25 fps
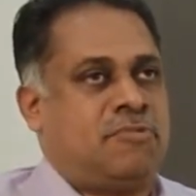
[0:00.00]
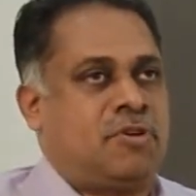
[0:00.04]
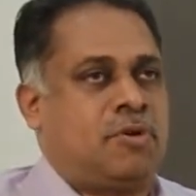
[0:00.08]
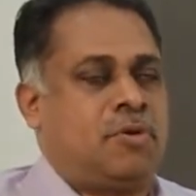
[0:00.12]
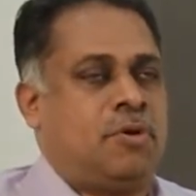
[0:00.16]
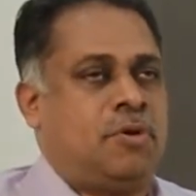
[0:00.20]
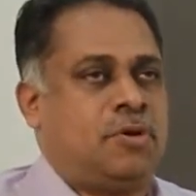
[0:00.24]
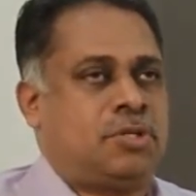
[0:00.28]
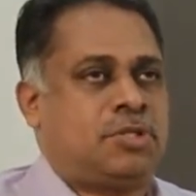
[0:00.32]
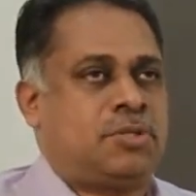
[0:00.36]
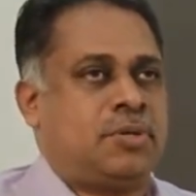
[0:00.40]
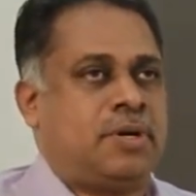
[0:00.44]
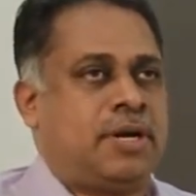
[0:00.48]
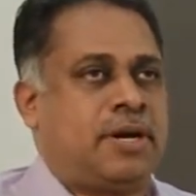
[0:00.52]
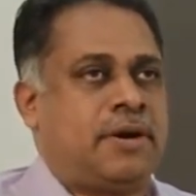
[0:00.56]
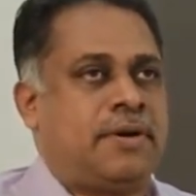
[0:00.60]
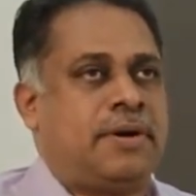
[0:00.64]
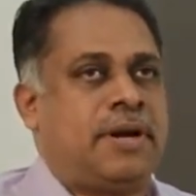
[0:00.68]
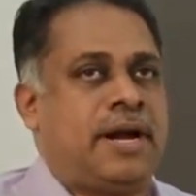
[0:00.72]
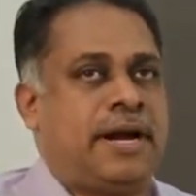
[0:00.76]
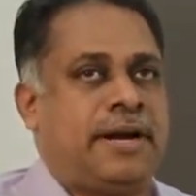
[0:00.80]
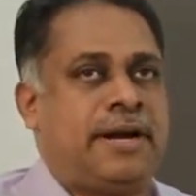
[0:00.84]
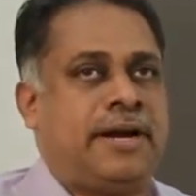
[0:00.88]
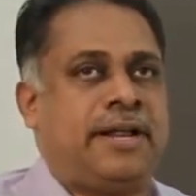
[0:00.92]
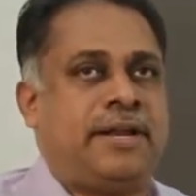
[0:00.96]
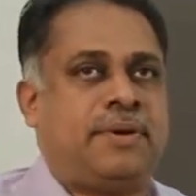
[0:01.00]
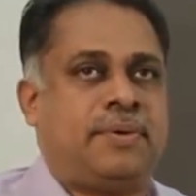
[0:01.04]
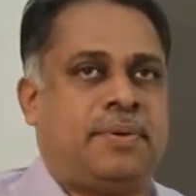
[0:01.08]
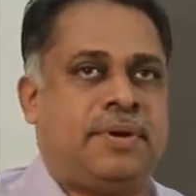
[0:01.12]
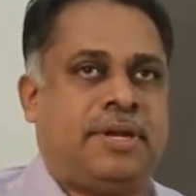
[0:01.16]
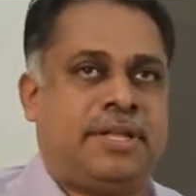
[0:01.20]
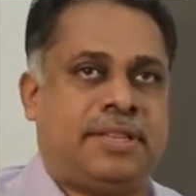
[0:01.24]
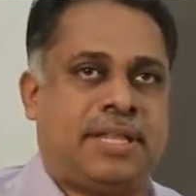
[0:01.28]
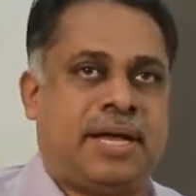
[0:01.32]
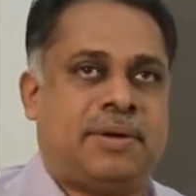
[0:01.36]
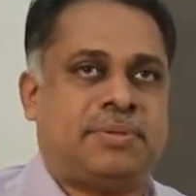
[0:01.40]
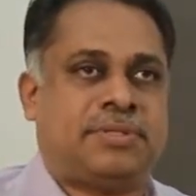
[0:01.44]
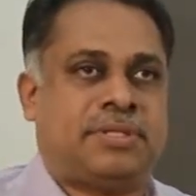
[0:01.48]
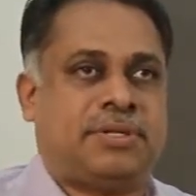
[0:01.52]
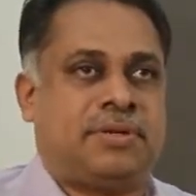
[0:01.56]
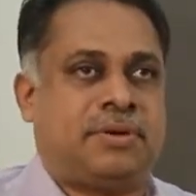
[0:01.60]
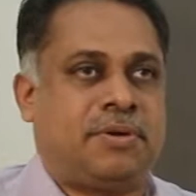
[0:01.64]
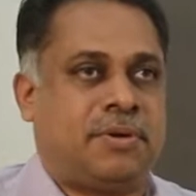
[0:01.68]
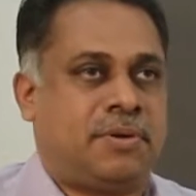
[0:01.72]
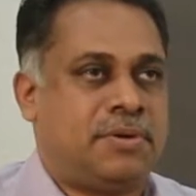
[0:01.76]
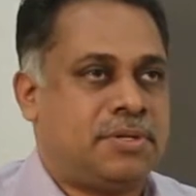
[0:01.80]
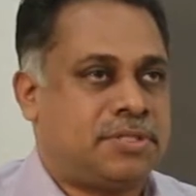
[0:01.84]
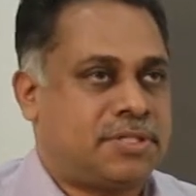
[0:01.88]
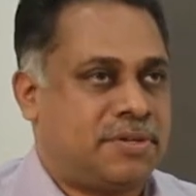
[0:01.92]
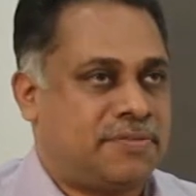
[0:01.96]
close to around 120,000
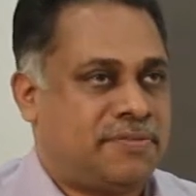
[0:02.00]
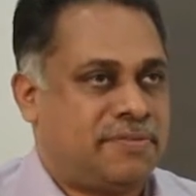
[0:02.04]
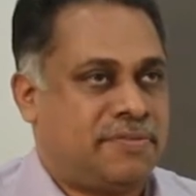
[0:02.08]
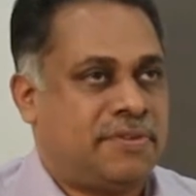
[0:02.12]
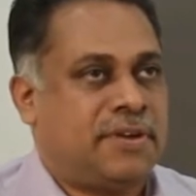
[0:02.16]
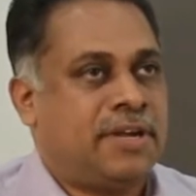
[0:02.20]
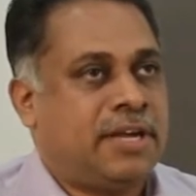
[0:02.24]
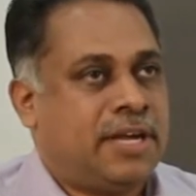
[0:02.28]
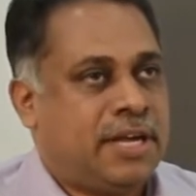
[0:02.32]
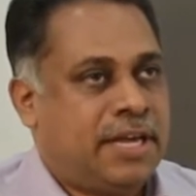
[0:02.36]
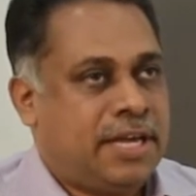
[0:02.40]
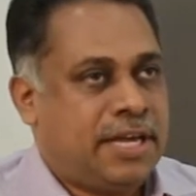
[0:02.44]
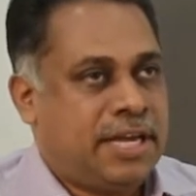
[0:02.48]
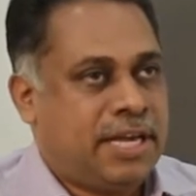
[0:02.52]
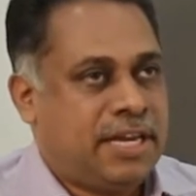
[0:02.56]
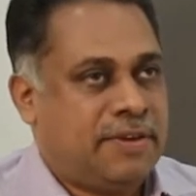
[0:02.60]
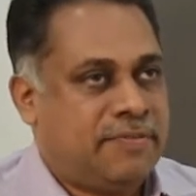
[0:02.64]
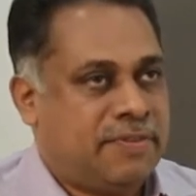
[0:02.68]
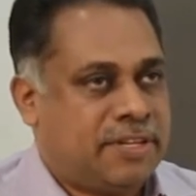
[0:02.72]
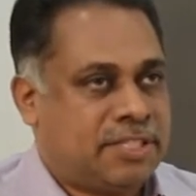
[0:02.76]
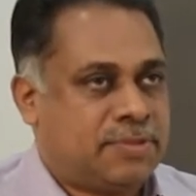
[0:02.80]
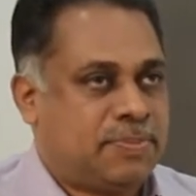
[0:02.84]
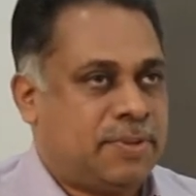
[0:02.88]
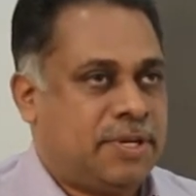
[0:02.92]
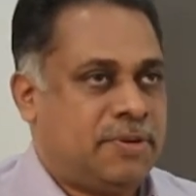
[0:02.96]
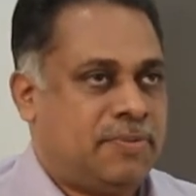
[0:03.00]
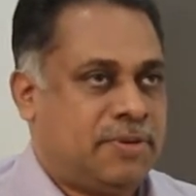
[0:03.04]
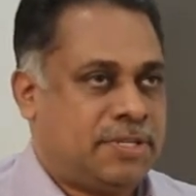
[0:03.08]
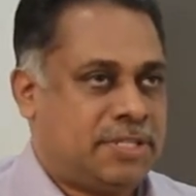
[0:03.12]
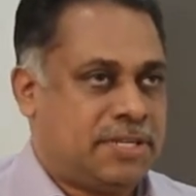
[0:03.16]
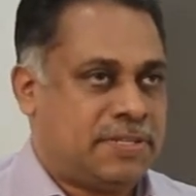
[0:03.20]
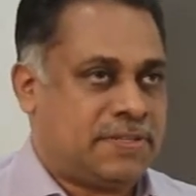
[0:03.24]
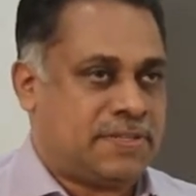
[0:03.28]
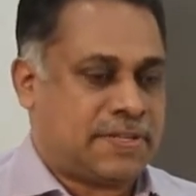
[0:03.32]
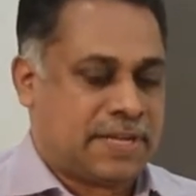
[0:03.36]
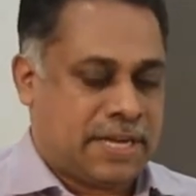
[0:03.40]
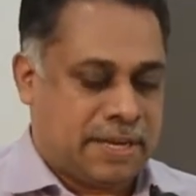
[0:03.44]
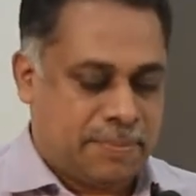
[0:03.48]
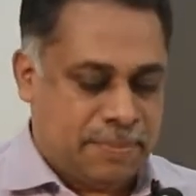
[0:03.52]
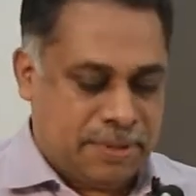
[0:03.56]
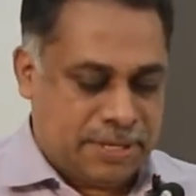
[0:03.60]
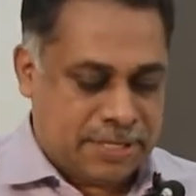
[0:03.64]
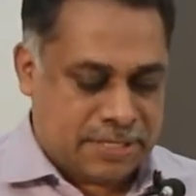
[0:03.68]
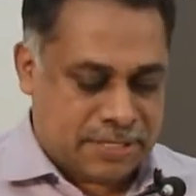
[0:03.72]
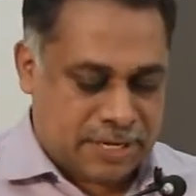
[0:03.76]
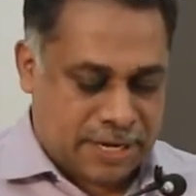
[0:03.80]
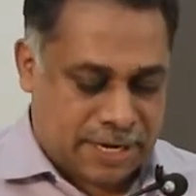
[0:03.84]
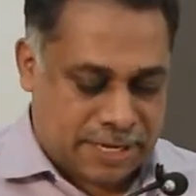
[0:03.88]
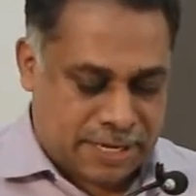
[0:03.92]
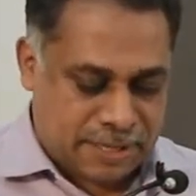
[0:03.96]
crores of investment which has come
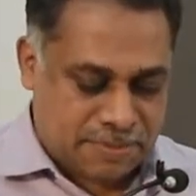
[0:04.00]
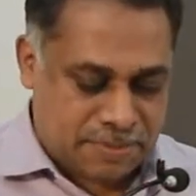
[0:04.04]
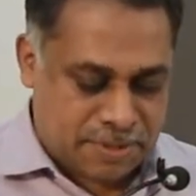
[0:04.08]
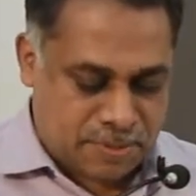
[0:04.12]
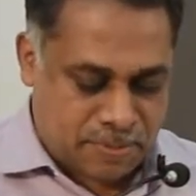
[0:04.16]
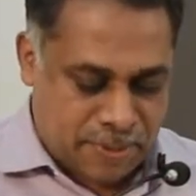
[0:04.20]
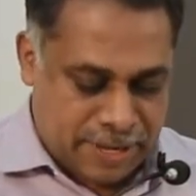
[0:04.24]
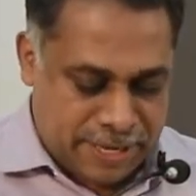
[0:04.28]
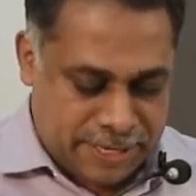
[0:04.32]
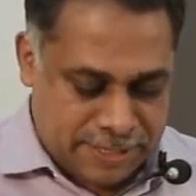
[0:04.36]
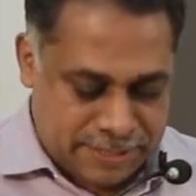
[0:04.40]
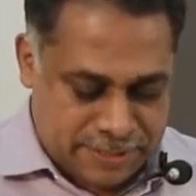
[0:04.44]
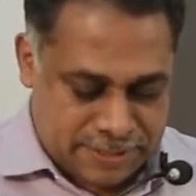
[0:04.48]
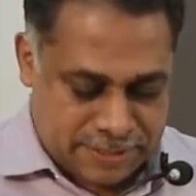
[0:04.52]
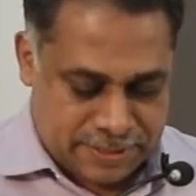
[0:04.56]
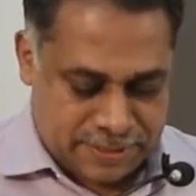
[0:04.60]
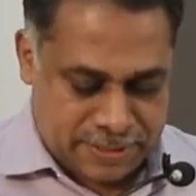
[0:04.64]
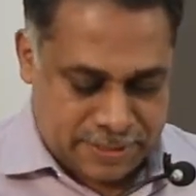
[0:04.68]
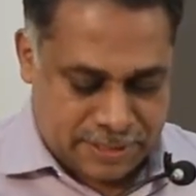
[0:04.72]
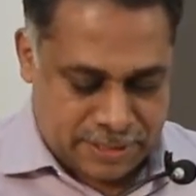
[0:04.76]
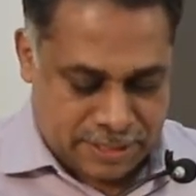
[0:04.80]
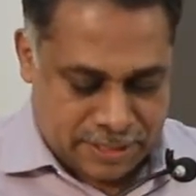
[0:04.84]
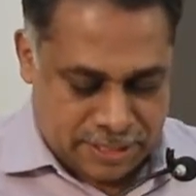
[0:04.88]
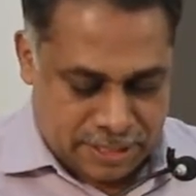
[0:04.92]
in startup space,